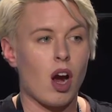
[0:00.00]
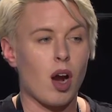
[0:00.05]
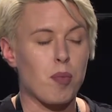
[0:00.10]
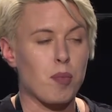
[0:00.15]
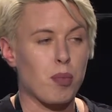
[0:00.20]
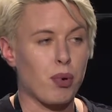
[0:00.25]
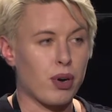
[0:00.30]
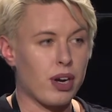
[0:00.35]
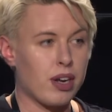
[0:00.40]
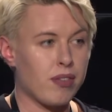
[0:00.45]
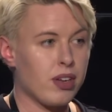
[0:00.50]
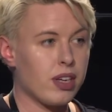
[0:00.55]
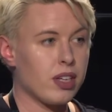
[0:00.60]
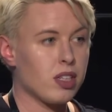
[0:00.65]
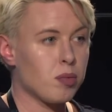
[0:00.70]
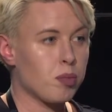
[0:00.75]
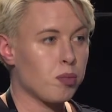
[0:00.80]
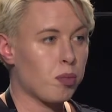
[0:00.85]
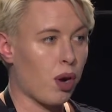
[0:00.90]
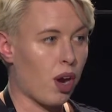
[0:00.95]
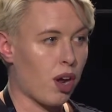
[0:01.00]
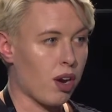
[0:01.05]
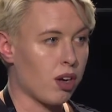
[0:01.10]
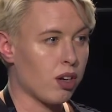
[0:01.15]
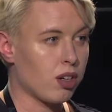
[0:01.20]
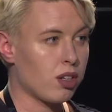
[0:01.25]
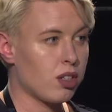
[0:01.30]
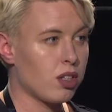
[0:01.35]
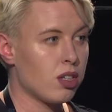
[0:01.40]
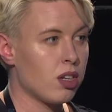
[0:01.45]
Our previous
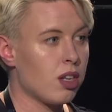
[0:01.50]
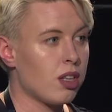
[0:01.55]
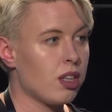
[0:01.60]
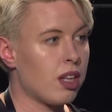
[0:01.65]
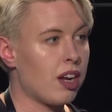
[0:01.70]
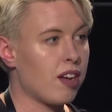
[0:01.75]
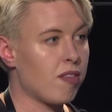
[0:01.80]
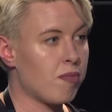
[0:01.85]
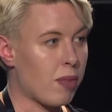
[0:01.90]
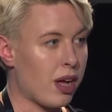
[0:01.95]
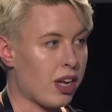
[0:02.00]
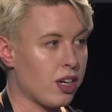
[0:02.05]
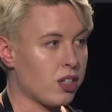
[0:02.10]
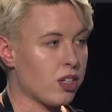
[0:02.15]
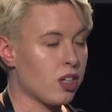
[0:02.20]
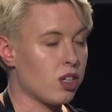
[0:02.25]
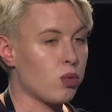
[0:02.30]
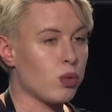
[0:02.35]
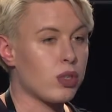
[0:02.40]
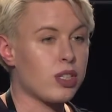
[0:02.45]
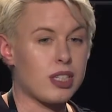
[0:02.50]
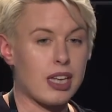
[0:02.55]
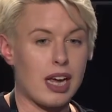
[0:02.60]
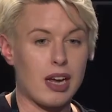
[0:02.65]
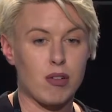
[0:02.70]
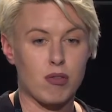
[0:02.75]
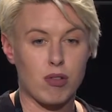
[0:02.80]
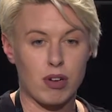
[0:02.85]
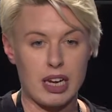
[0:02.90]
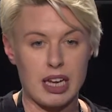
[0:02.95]
product that I've mentioned was
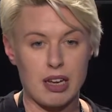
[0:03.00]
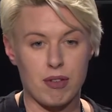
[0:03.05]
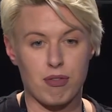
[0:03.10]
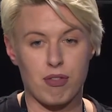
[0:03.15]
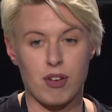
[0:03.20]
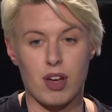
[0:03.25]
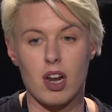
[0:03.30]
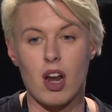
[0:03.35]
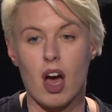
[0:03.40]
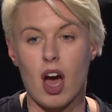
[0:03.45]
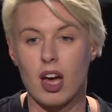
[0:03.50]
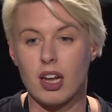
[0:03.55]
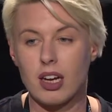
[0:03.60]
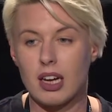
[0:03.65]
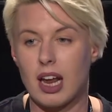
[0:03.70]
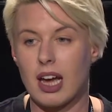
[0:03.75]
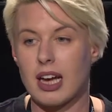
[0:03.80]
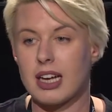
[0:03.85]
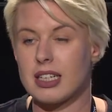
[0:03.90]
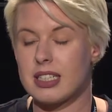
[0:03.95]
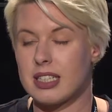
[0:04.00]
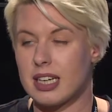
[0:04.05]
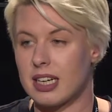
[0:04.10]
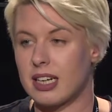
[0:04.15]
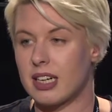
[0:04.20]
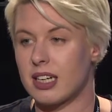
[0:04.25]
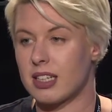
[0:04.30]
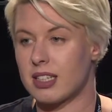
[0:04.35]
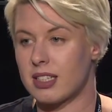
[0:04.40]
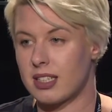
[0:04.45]
Sound Relief, an online
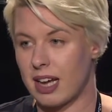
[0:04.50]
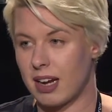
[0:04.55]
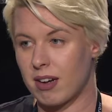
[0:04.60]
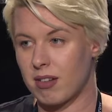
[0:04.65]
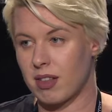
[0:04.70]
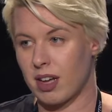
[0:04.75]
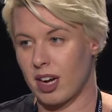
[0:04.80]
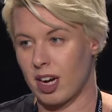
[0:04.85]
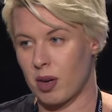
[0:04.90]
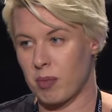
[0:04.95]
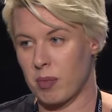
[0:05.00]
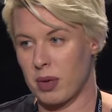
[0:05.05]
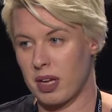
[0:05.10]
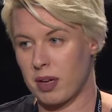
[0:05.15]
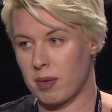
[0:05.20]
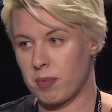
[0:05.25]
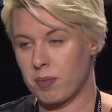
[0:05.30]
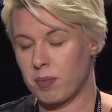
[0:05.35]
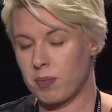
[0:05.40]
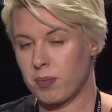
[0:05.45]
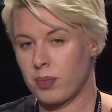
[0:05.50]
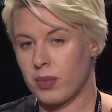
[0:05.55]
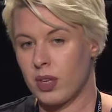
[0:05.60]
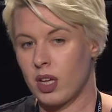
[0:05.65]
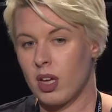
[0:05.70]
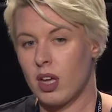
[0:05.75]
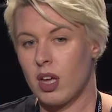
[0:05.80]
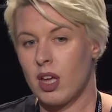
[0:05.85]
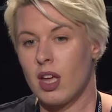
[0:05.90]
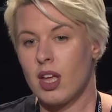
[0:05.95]
tinnitus sound therapy.
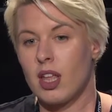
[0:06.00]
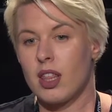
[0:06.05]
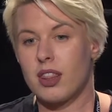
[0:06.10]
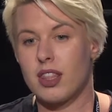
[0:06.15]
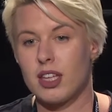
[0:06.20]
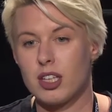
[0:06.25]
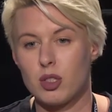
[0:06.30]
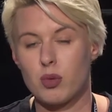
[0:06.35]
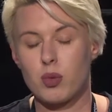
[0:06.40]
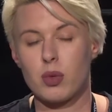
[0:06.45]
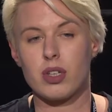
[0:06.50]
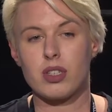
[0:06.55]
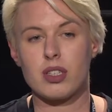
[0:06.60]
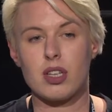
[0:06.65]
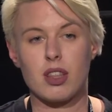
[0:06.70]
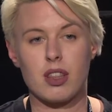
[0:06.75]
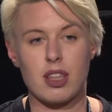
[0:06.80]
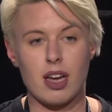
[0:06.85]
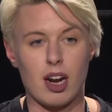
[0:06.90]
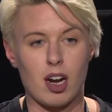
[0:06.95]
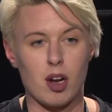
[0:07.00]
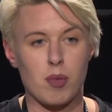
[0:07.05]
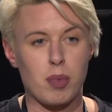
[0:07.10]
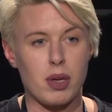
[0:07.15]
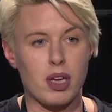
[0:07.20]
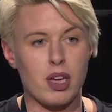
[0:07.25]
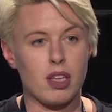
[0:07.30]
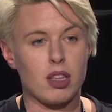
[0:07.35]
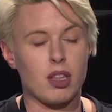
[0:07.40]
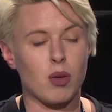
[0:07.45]
This was a
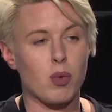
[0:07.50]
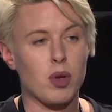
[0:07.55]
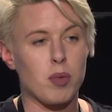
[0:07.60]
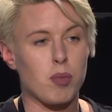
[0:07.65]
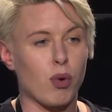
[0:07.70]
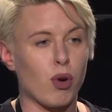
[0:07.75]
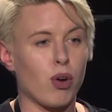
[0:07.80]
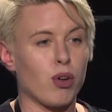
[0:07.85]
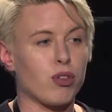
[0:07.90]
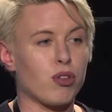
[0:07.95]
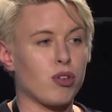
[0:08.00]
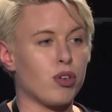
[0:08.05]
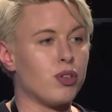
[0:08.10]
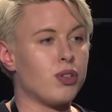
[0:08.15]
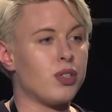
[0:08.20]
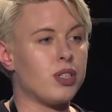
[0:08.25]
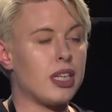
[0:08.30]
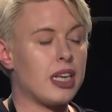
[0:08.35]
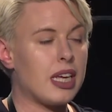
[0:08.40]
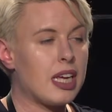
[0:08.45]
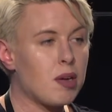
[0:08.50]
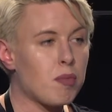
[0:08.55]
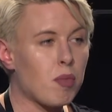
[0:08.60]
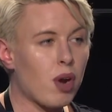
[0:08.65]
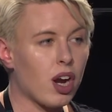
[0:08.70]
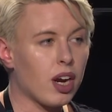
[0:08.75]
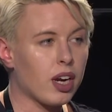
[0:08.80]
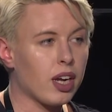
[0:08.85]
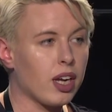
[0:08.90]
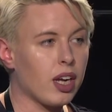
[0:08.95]
therapy that we brought through CE
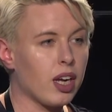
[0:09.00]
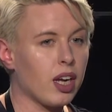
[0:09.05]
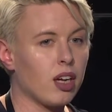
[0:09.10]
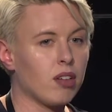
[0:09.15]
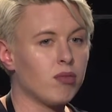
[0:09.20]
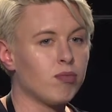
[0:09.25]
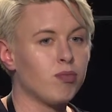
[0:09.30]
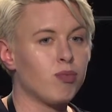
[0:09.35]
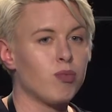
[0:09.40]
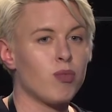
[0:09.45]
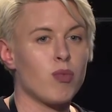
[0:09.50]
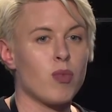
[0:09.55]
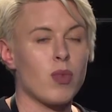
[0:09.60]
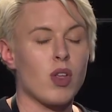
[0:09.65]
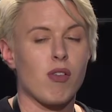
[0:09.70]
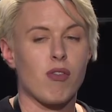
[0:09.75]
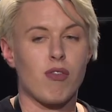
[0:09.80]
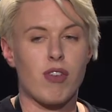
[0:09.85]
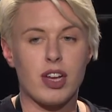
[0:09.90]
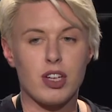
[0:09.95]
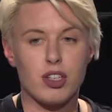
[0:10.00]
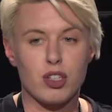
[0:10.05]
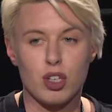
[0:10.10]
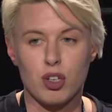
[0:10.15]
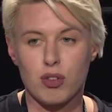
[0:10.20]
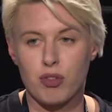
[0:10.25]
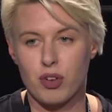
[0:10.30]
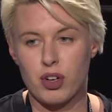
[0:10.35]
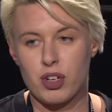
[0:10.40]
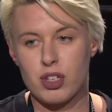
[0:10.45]
marking,
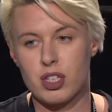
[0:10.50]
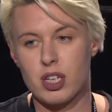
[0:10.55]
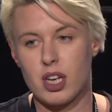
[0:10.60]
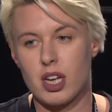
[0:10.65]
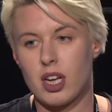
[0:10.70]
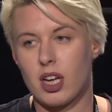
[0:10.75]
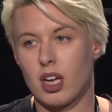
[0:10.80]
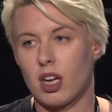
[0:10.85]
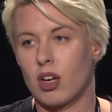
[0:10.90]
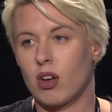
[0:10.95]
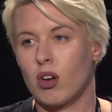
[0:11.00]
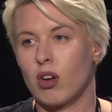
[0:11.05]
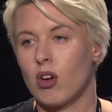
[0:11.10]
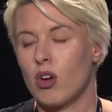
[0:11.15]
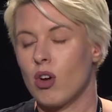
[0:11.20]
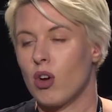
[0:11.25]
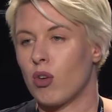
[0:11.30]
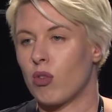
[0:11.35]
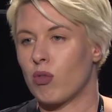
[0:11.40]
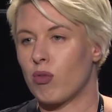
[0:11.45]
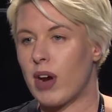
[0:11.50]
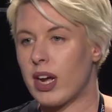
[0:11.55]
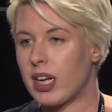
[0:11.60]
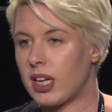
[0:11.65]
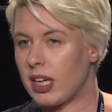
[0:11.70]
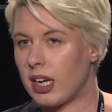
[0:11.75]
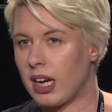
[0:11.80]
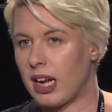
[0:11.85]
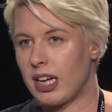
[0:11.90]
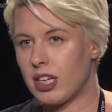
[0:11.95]
venture funding,
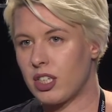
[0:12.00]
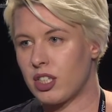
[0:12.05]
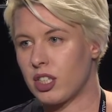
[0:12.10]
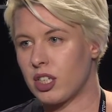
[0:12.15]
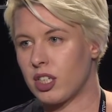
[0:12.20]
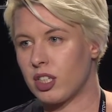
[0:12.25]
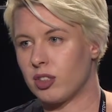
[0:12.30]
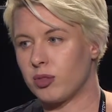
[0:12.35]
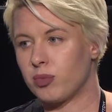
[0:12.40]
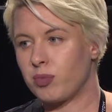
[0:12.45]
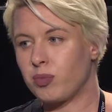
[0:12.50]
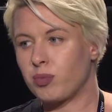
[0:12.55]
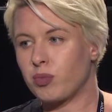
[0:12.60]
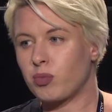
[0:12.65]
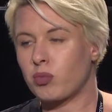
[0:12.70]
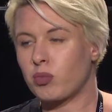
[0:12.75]
regulation,